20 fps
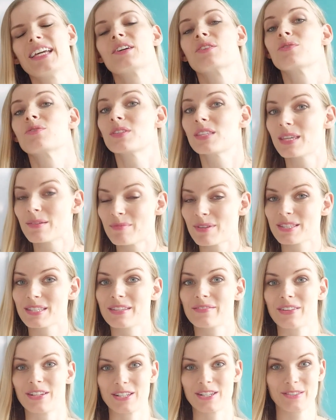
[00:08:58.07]
Uvidíme
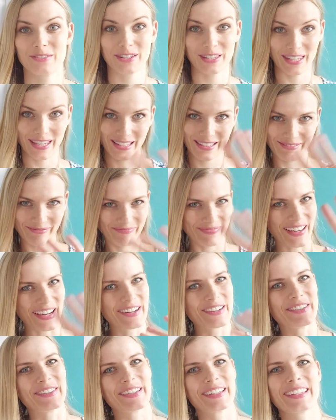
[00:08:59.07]
se ve čtvrtek.
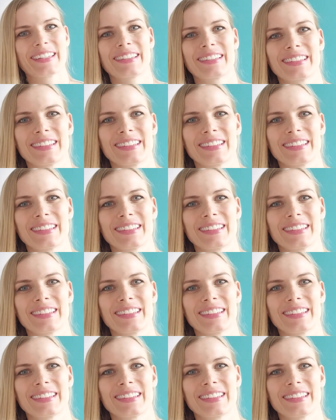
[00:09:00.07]
Ahoj.